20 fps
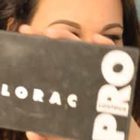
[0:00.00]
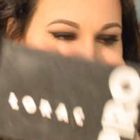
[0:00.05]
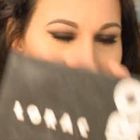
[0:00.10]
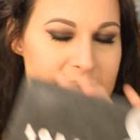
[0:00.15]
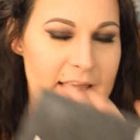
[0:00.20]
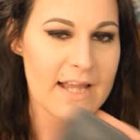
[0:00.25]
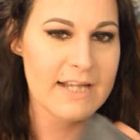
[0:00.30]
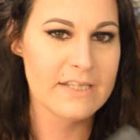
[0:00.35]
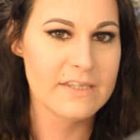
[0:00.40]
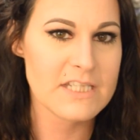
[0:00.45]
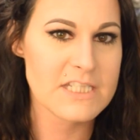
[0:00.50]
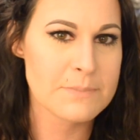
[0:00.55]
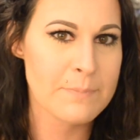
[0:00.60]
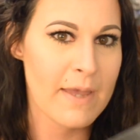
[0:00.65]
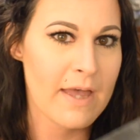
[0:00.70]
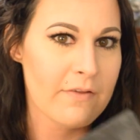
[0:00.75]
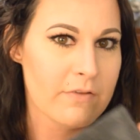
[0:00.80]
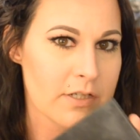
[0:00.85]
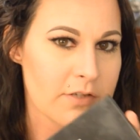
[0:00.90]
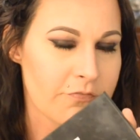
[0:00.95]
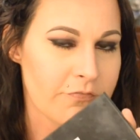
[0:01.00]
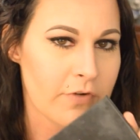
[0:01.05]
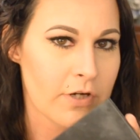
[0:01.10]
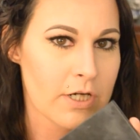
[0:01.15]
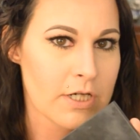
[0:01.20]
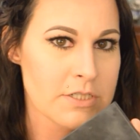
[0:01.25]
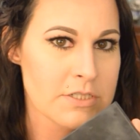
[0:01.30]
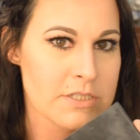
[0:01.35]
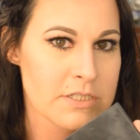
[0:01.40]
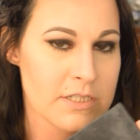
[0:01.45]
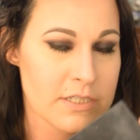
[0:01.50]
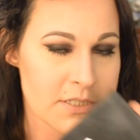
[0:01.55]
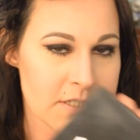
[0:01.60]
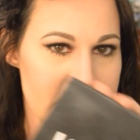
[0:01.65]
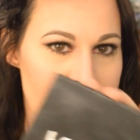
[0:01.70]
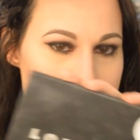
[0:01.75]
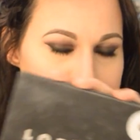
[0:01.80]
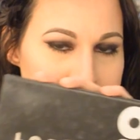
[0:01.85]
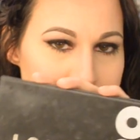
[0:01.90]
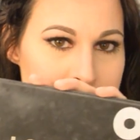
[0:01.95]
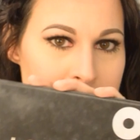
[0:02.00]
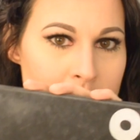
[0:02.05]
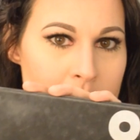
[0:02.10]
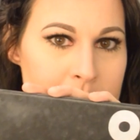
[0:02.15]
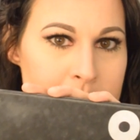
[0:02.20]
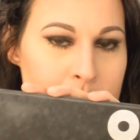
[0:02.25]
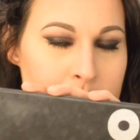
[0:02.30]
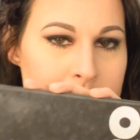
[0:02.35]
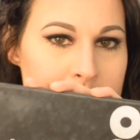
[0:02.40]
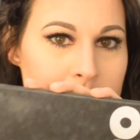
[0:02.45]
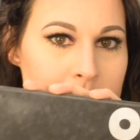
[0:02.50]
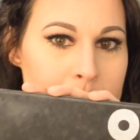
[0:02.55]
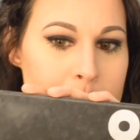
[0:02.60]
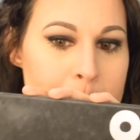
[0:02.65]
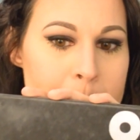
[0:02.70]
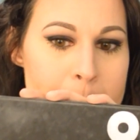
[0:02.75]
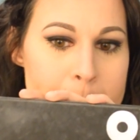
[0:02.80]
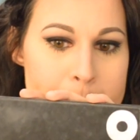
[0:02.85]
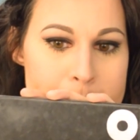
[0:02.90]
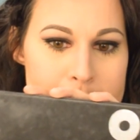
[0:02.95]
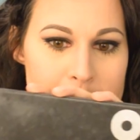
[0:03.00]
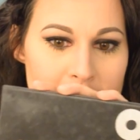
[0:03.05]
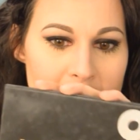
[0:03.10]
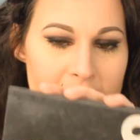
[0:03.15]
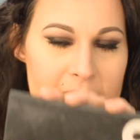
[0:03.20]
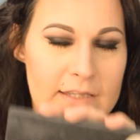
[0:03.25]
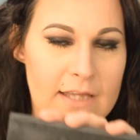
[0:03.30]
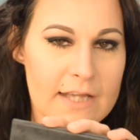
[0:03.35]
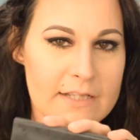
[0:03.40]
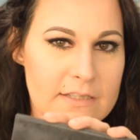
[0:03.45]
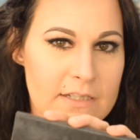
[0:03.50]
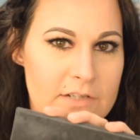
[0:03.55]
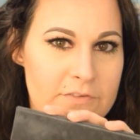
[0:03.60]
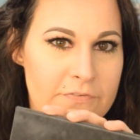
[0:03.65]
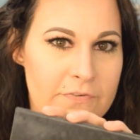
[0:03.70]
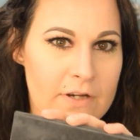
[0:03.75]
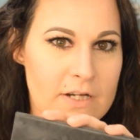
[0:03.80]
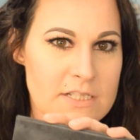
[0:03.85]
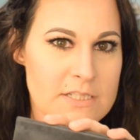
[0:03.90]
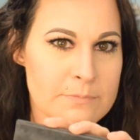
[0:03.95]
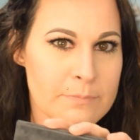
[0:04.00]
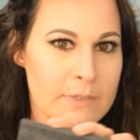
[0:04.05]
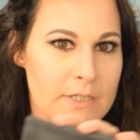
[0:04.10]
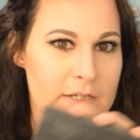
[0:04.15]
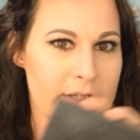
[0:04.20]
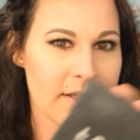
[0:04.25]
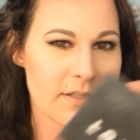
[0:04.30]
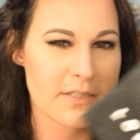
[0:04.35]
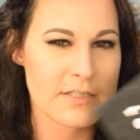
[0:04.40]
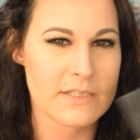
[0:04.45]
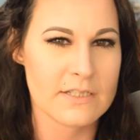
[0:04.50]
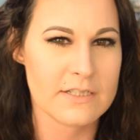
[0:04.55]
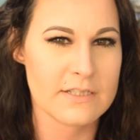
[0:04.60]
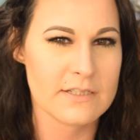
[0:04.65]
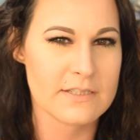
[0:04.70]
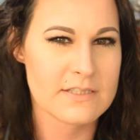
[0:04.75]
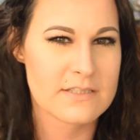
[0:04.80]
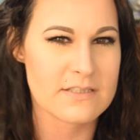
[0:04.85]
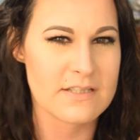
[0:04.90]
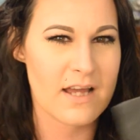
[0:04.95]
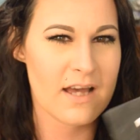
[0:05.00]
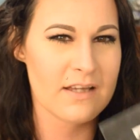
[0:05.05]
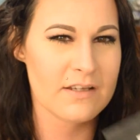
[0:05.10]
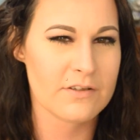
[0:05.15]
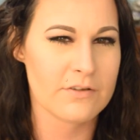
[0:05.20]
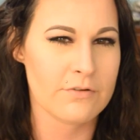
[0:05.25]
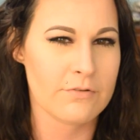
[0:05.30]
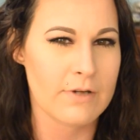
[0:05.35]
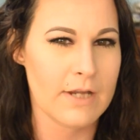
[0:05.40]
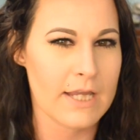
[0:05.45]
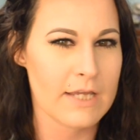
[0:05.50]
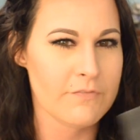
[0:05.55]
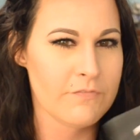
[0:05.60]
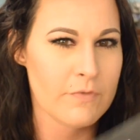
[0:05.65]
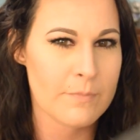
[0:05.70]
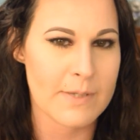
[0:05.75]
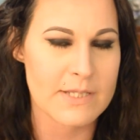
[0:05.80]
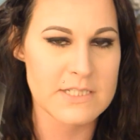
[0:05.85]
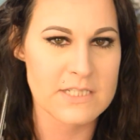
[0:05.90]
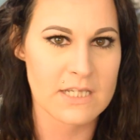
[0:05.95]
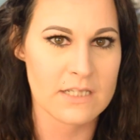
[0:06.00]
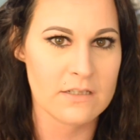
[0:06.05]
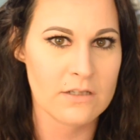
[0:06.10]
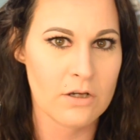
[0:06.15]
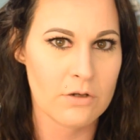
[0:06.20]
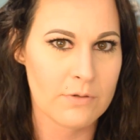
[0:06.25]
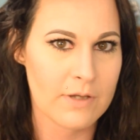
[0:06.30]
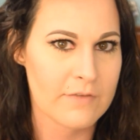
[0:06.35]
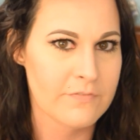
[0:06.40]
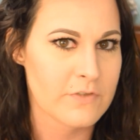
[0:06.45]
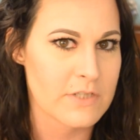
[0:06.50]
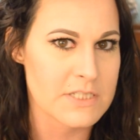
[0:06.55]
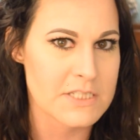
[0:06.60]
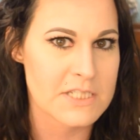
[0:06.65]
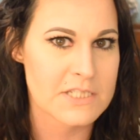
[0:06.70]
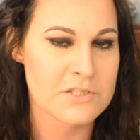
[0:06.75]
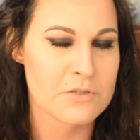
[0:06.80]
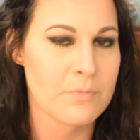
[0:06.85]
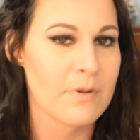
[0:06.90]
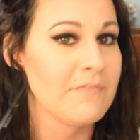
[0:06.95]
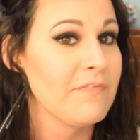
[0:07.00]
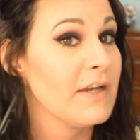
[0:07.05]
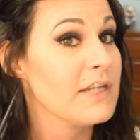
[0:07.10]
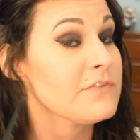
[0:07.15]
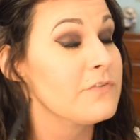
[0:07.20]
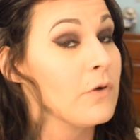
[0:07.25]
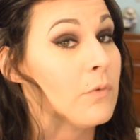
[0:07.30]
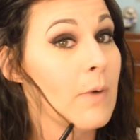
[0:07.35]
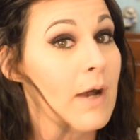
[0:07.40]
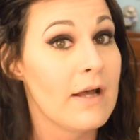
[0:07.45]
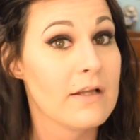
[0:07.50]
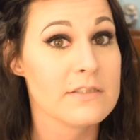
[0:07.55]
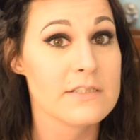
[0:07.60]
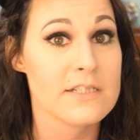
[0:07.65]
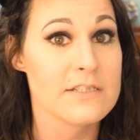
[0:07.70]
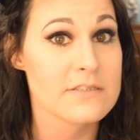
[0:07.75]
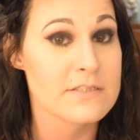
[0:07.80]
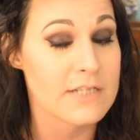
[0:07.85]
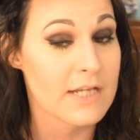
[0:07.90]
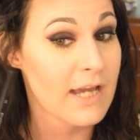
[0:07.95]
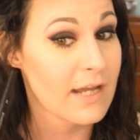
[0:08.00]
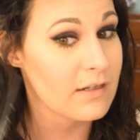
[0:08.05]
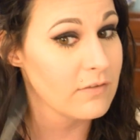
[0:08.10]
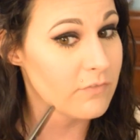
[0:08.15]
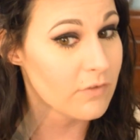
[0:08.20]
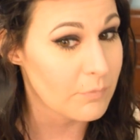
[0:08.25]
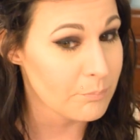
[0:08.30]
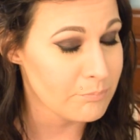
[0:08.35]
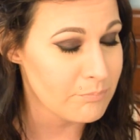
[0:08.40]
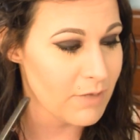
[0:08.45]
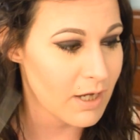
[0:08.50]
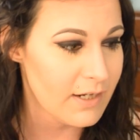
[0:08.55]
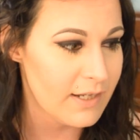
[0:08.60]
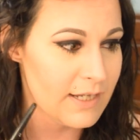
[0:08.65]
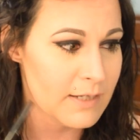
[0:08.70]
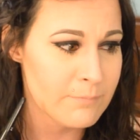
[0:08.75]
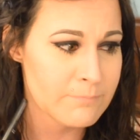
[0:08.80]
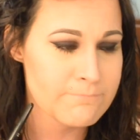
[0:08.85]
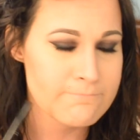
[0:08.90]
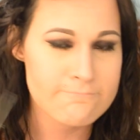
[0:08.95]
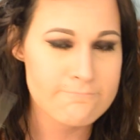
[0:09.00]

I liked this palette at first. This is also a contour kit. I liked it at first, but it's not great for my skin tone. After it sits on my face for a while, it tends to kind of look muddy.